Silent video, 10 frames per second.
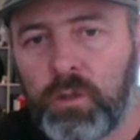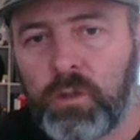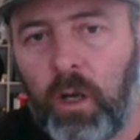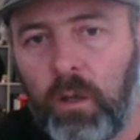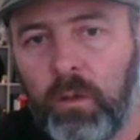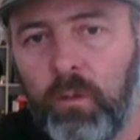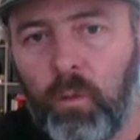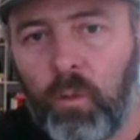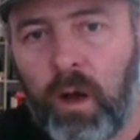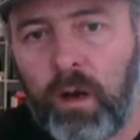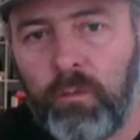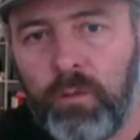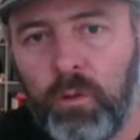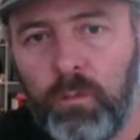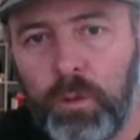called the solid
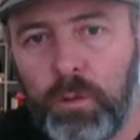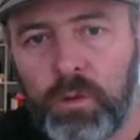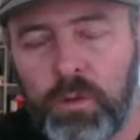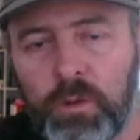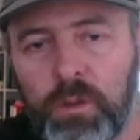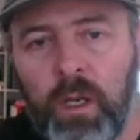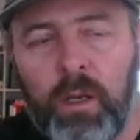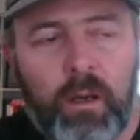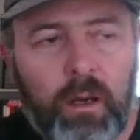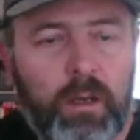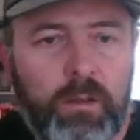rocket fuel boosters.